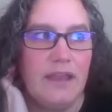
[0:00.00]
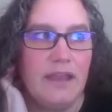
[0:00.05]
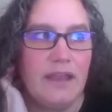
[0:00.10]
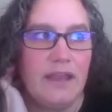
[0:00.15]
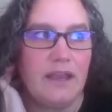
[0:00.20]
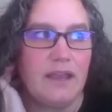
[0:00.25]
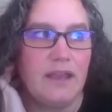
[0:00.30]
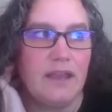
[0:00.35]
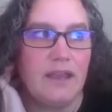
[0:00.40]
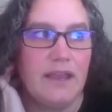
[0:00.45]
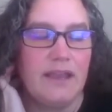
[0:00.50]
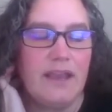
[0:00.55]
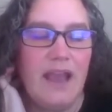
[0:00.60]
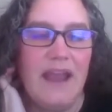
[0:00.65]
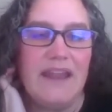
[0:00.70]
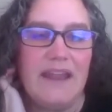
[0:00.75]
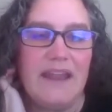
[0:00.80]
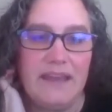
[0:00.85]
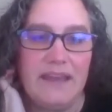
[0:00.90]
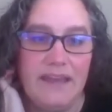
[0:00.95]
it
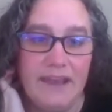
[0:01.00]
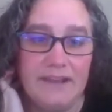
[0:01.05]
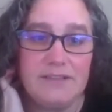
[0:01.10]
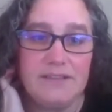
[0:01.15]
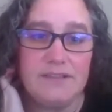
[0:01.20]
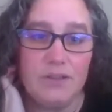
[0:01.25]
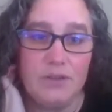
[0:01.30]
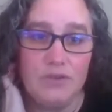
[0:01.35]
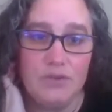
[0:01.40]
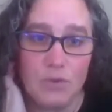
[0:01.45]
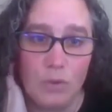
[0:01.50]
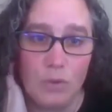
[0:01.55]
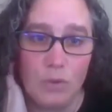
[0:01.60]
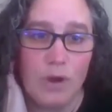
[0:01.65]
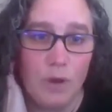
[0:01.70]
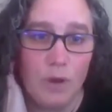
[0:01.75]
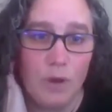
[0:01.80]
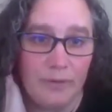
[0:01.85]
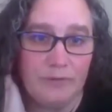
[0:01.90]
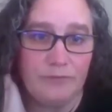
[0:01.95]
kind of kicks the
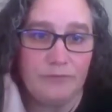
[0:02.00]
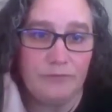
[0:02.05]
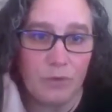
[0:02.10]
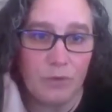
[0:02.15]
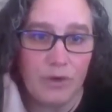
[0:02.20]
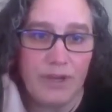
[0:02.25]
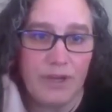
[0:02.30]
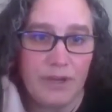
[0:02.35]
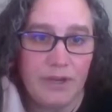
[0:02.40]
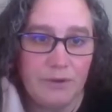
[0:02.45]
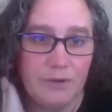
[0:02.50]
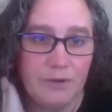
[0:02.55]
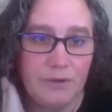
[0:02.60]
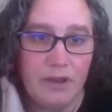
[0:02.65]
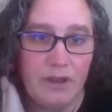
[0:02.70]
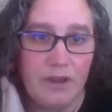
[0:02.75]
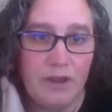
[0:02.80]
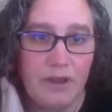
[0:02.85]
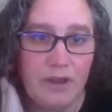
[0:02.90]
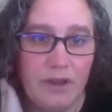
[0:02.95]
door open for
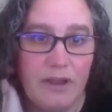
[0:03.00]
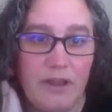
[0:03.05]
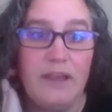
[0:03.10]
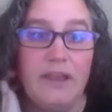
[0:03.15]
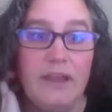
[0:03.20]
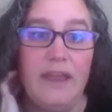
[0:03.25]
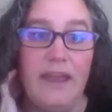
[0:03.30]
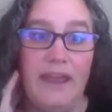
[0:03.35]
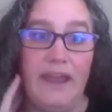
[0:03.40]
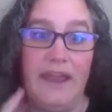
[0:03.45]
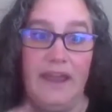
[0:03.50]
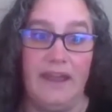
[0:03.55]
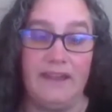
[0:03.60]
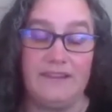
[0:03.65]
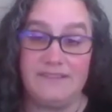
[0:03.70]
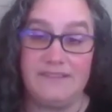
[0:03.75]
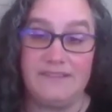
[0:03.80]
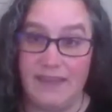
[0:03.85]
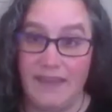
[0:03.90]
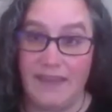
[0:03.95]
you
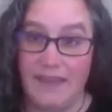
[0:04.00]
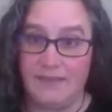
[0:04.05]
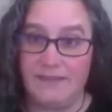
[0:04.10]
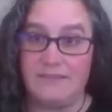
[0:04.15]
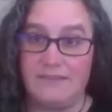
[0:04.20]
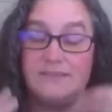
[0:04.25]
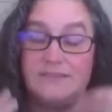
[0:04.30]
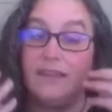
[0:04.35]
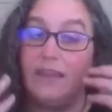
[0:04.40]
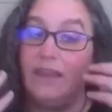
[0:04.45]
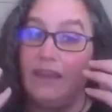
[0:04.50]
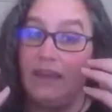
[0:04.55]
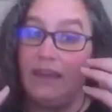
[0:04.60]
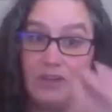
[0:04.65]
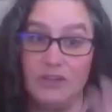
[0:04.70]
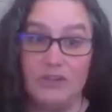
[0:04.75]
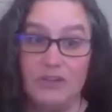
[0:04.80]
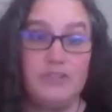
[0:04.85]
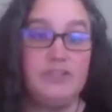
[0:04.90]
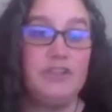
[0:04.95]
and says,
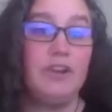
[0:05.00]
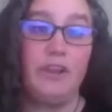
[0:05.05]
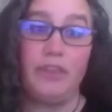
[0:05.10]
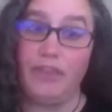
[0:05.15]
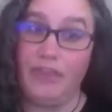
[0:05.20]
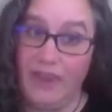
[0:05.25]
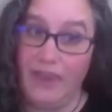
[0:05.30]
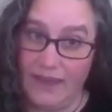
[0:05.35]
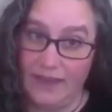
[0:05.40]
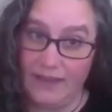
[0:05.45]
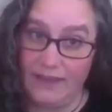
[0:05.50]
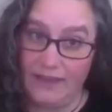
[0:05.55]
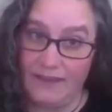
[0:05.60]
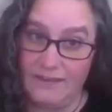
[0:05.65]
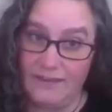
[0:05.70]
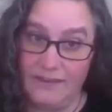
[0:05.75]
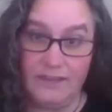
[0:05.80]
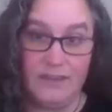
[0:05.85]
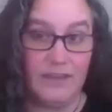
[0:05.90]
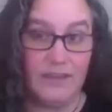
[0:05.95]
here's your thing
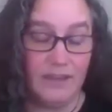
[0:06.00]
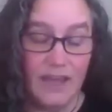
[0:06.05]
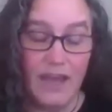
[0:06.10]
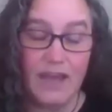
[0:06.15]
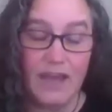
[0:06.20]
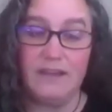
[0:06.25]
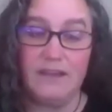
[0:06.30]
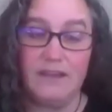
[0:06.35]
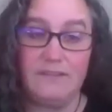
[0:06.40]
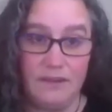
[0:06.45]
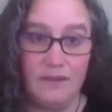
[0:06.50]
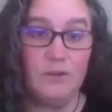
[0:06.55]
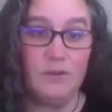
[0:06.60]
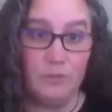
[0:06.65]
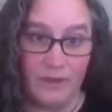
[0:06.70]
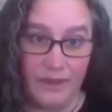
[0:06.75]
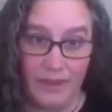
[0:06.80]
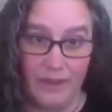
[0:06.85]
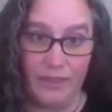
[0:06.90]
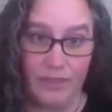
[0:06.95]
you got to
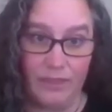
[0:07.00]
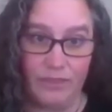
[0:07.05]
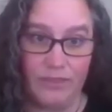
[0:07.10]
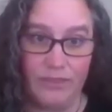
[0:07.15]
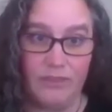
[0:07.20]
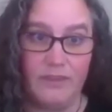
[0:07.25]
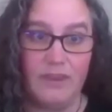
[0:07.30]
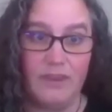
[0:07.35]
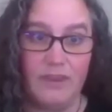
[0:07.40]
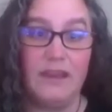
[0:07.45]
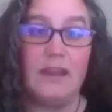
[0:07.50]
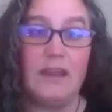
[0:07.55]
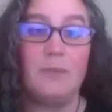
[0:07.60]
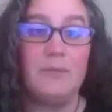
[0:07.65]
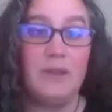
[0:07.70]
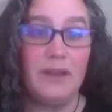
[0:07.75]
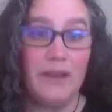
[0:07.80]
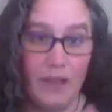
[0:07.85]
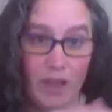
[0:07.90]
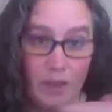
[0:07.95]
deal with, and
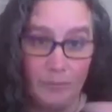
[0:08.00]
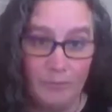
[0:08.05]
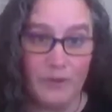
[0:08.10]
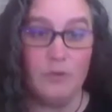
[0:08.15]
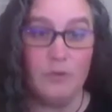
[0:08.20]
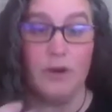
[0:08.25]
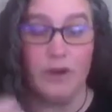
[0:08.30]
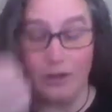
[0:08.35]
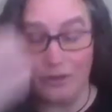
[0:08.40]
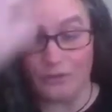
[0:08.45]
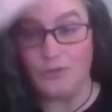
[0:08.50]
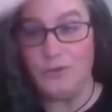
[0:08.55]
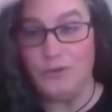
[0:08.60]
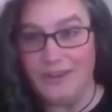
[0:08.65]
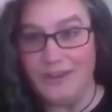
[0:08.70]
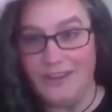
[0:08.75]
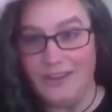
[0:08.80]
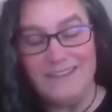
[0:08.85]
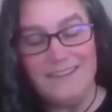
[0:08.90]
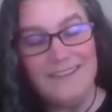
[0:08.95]
I'm going to help you work
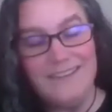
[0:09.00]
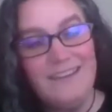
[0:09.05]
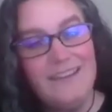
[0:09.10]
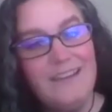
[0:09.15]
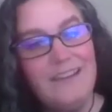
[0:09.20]
through it.